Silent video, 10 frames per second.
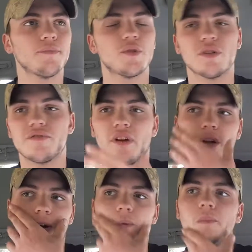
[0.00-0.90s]
That's what it's
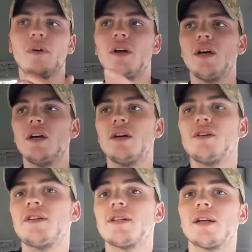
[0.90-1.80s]
fucking called.
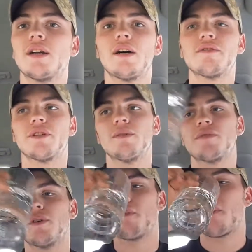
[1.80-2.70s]
That tastes like cough syrup,
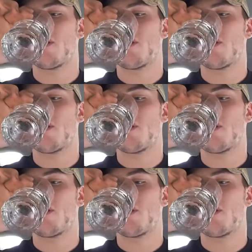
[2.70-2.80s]
so.